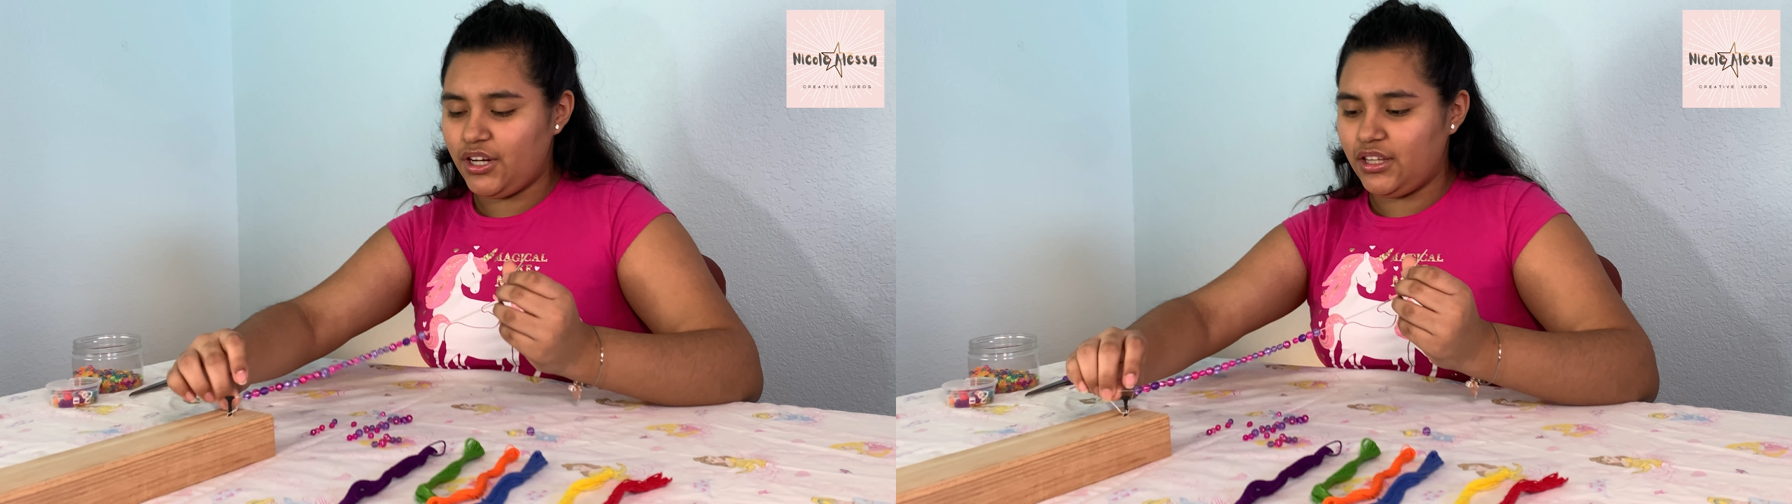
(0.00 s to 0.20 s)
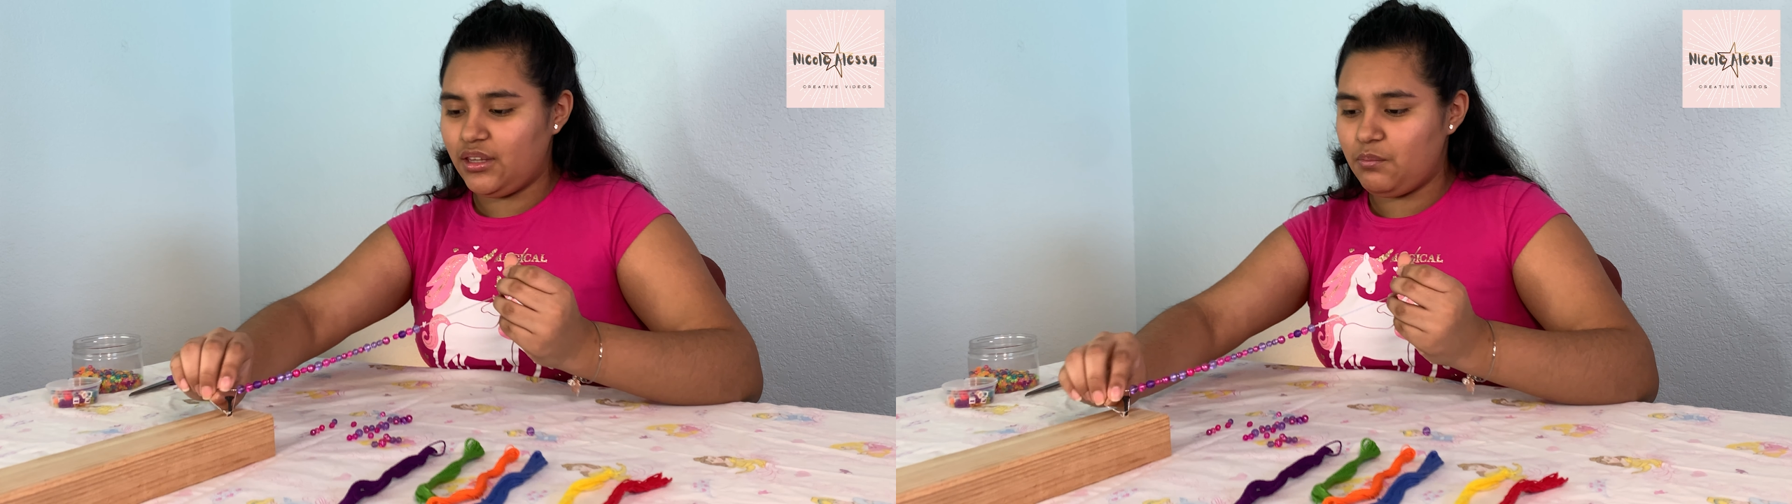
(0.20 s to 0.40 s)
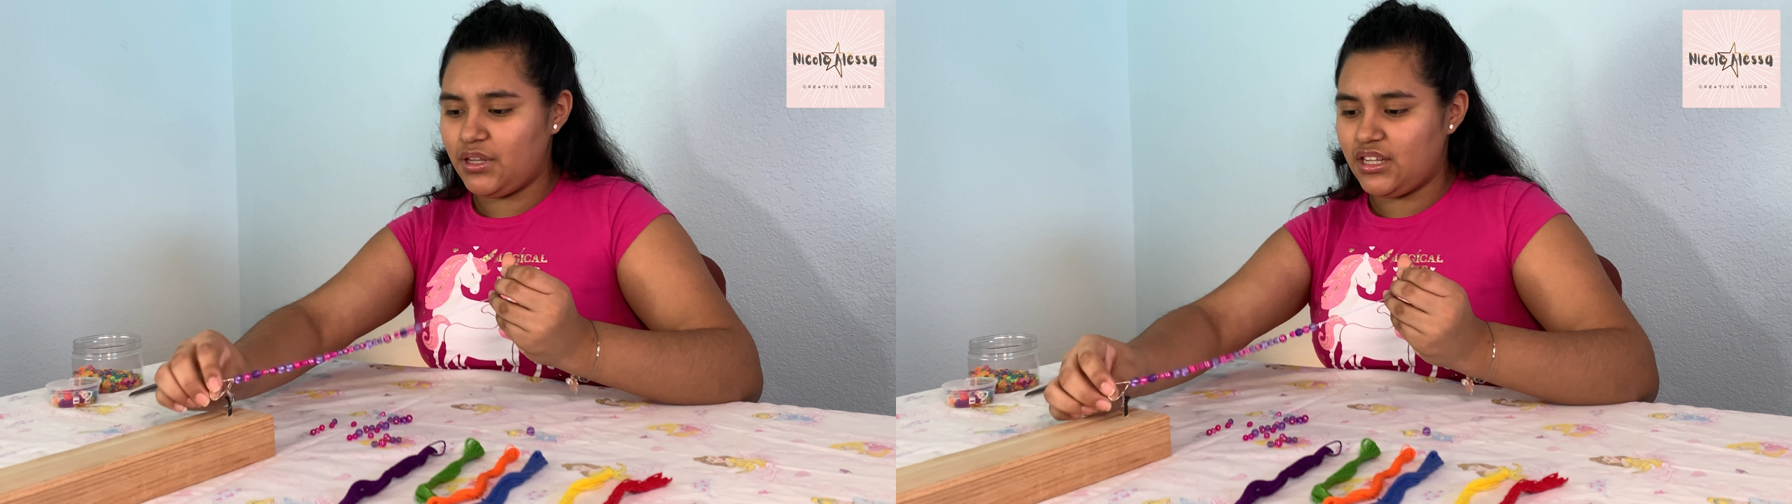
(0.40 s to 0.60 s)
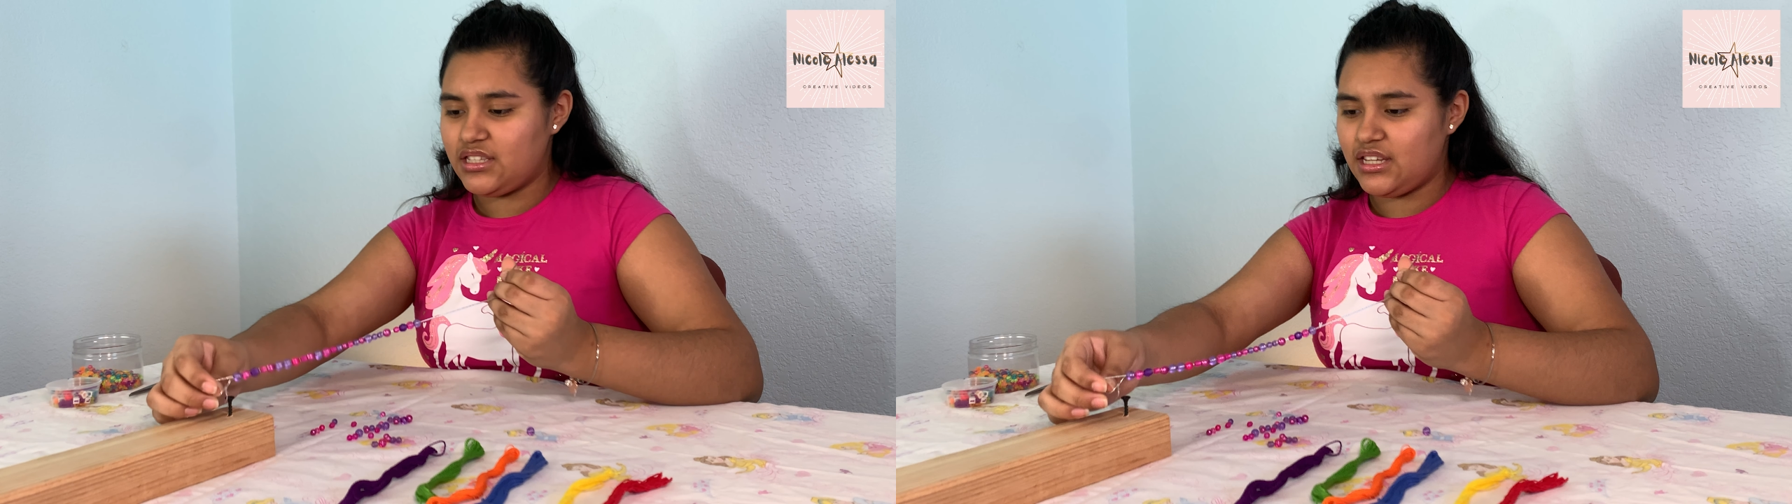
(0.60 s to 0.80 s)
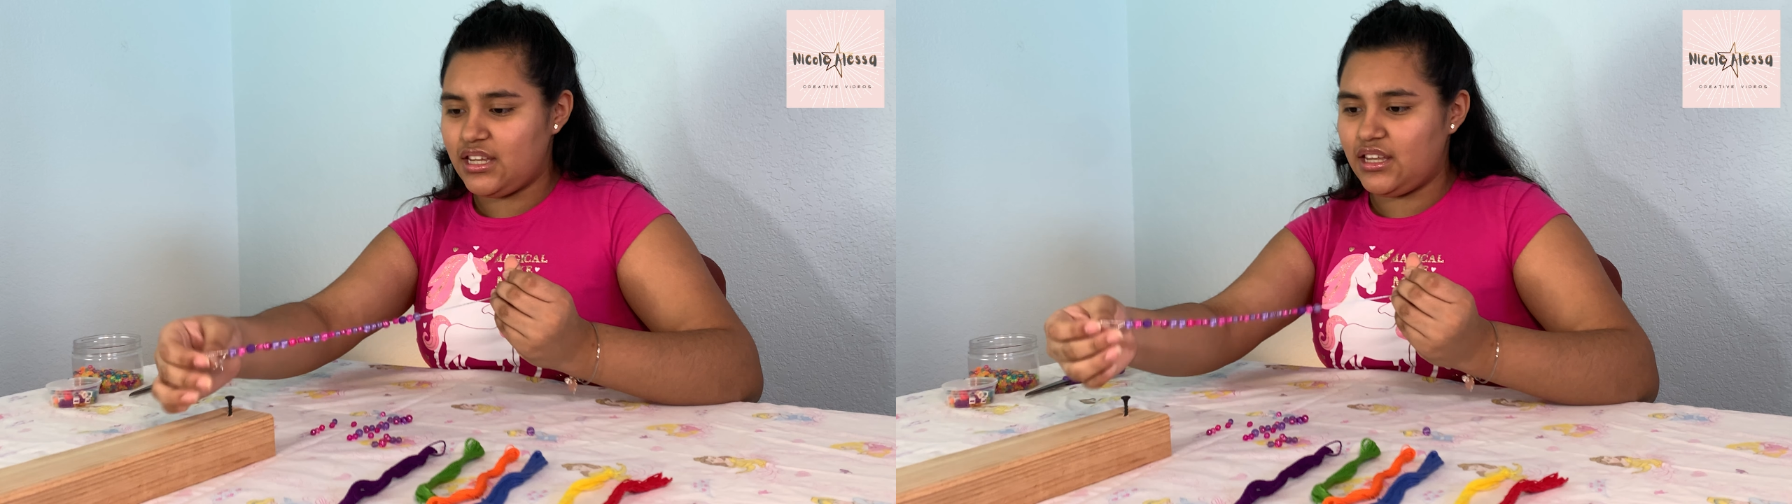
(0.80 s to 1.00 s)
putting the
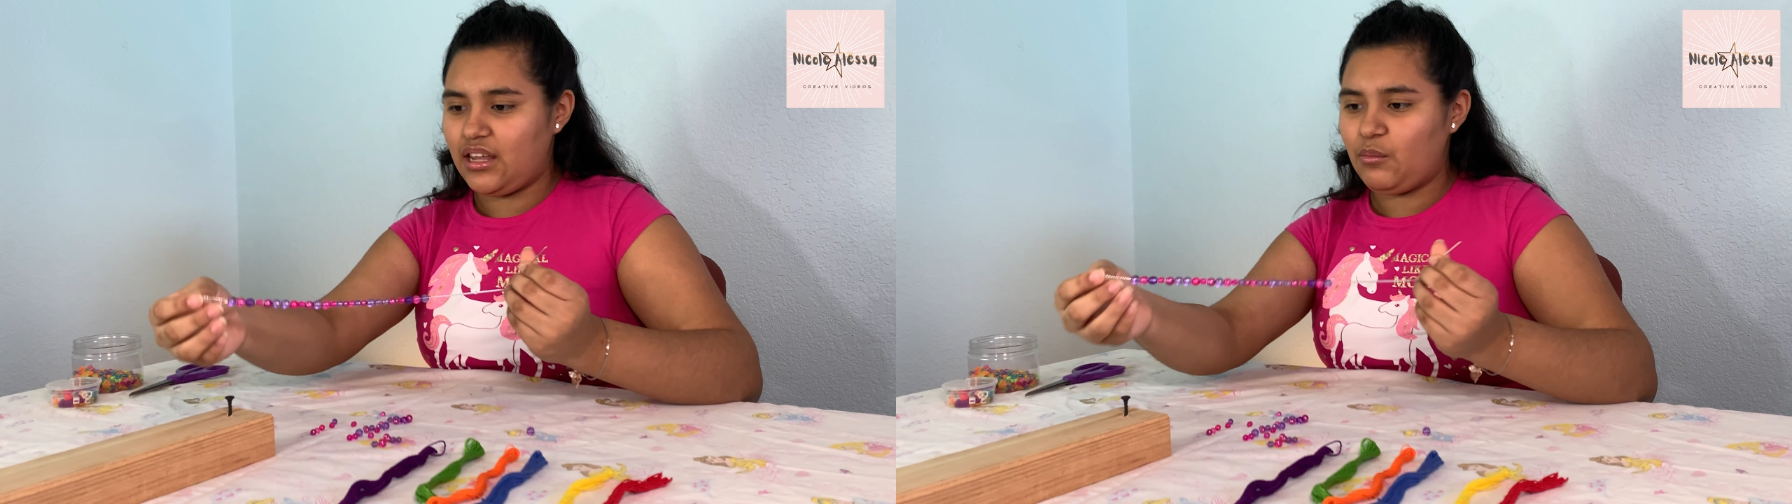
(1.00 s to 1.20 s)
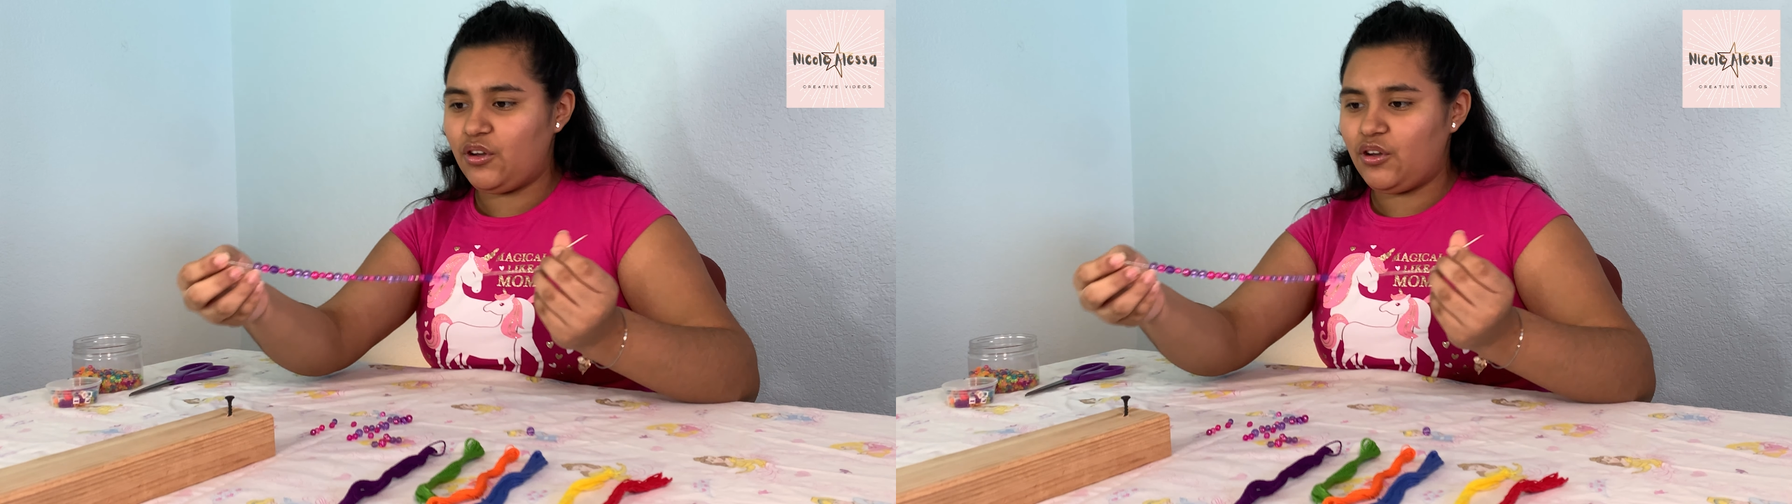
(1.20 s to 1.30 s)
beads in.